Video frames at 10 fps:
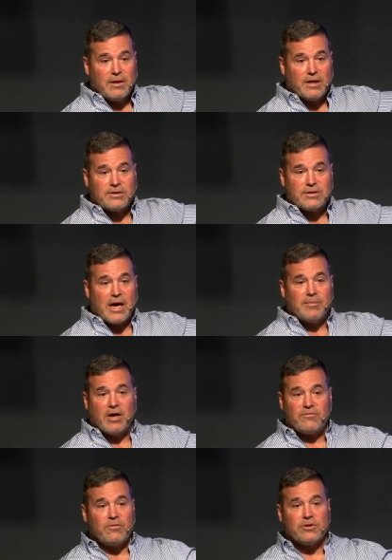It's, I'm
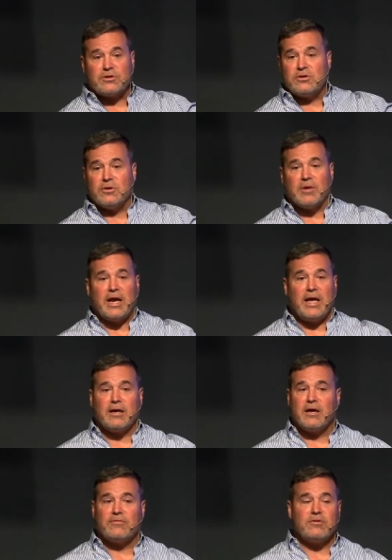not forced to, I'm not
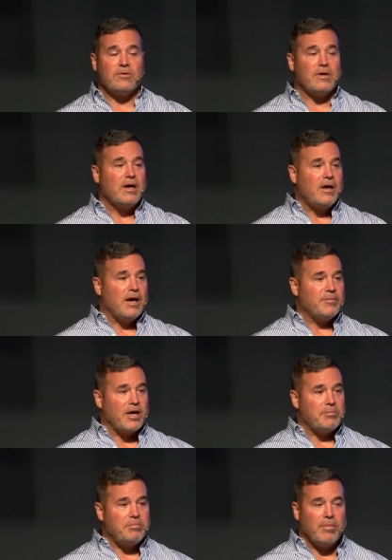handcuffed to it, I'm not,
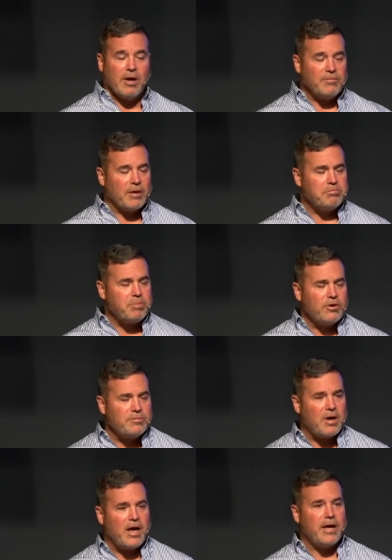a, I'm not burdened
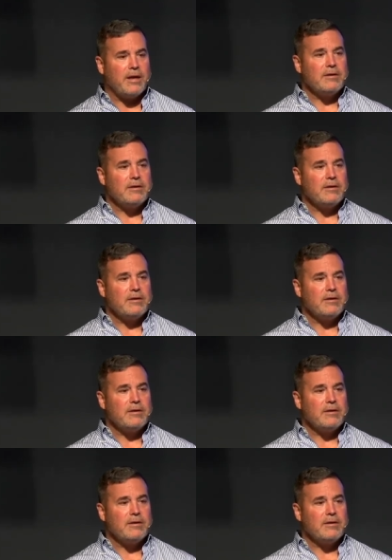by it,